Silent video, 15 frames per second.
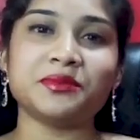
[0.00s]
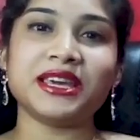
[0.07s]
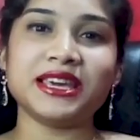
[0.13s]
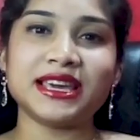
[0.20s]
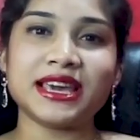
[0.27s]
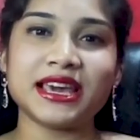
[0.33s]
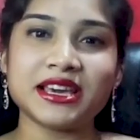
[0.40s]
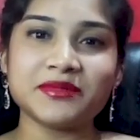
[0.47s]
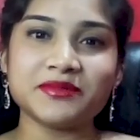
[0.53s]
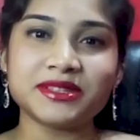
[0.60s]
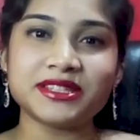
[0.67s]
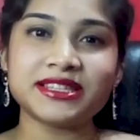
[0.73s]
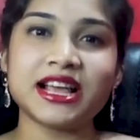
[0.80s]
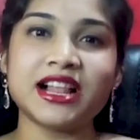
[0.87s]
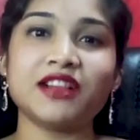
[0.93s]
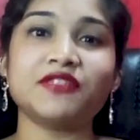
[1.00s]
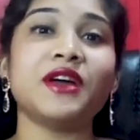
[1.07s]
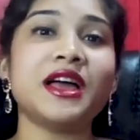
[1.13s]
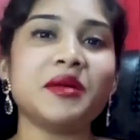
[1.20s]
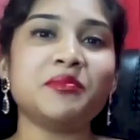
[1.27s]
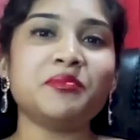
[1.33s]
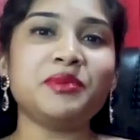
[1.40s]
be himself,
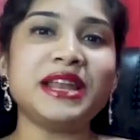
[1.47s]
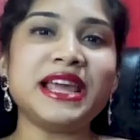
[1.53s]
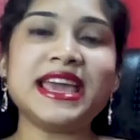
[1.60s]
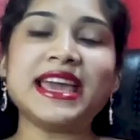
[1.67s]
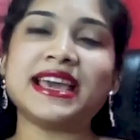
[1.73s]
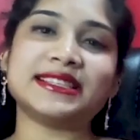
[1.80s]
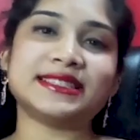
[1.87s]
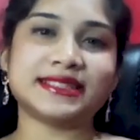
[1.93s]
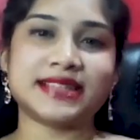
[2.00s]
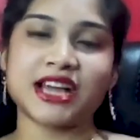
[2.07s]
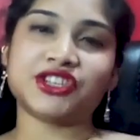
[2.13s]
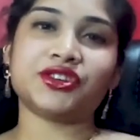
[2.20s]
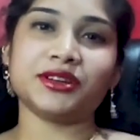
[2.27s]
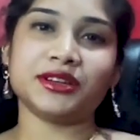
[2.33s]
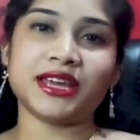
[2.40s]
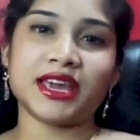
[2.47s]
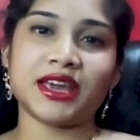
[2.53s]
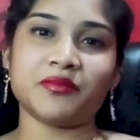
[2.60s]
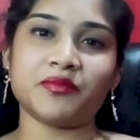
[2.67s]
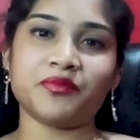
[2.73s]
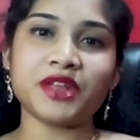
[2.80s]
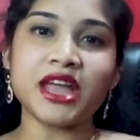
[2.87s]
play his natural
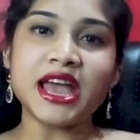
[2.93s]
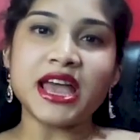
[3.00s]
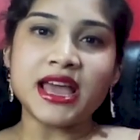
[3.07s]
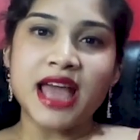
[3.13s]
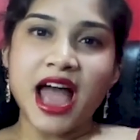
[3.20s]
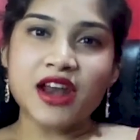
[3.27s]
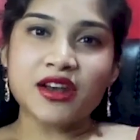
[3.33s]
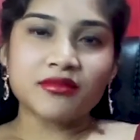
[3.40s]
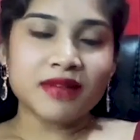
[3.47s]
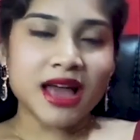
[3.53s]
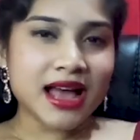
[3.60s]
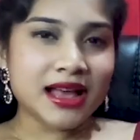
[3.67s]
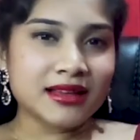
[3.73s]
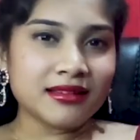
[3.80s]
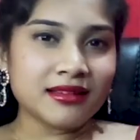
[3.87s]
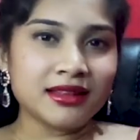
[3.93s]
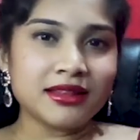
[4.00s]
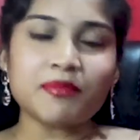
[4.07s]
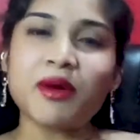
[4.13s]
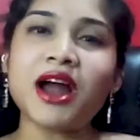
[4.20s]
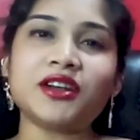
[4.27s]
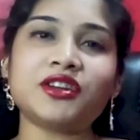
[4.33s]
game. And in
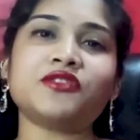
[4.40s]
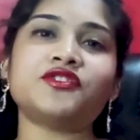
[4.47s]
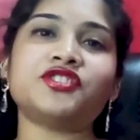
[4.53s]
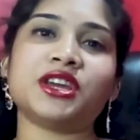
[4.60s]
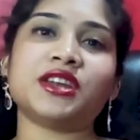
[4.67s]
the part of